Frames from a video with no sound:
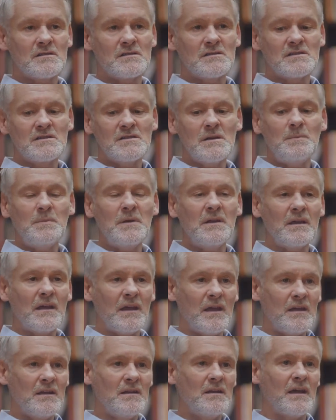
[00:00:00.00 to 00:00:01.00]
tipping
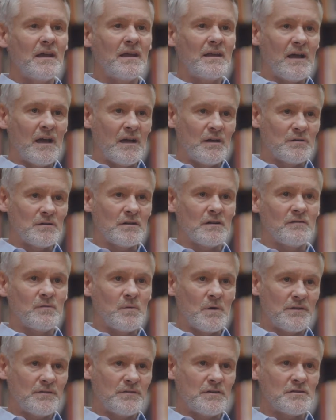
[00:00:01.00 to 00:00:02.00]
in and out of
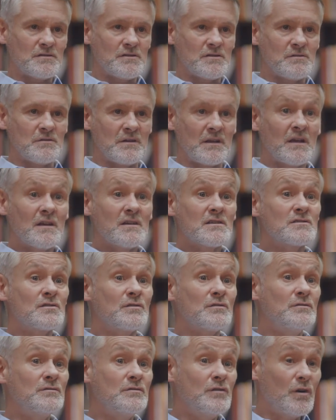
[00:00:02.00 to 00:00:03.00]
what they're doing. So
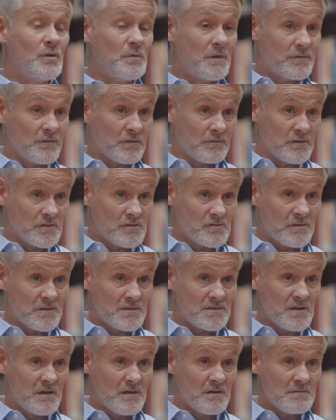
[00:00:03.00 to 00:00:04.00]
you know what their
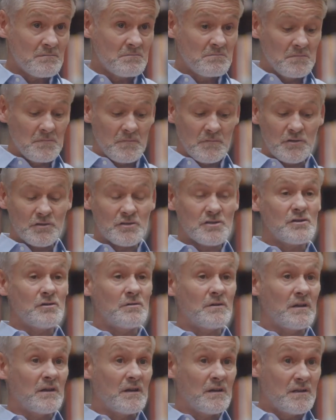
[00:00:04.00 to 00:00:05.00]
interests are. You're
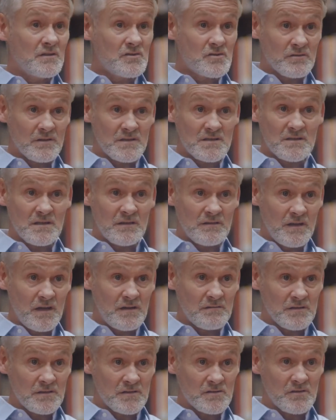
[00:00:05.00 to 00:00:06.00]
showing an interest in
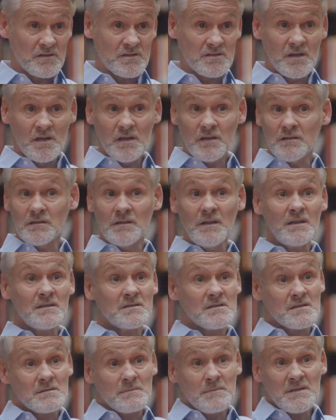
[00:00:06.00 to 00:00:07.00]
their interests. You're not
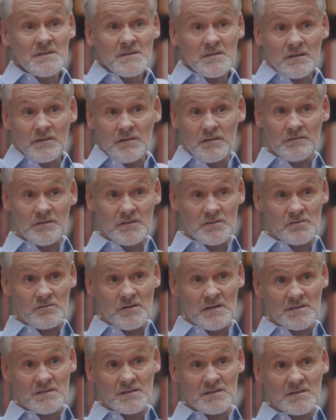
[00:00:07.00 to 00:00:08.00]
dismissing their
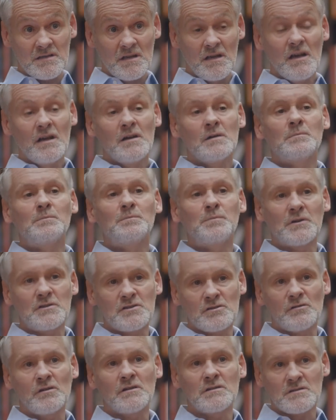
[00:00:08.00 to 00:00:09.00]
interests, but
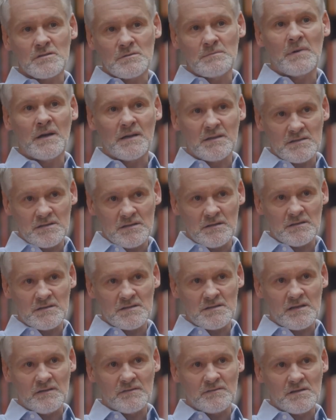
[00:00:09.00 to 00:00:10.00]
you're also minding their
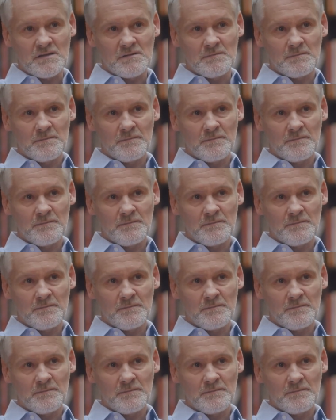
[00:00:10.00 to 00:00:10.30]
safety.